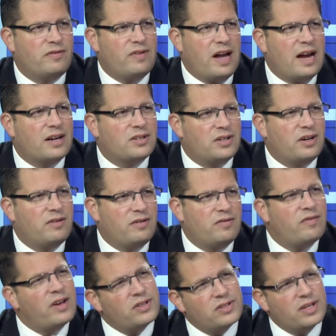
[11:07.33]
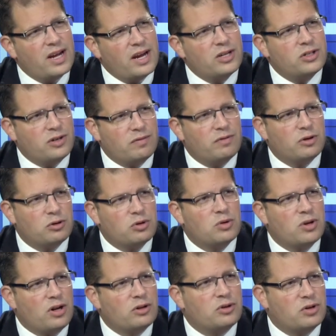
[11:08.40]
facts and an investigation of the true
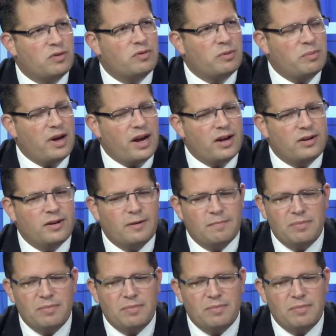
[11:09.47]
culture of the band.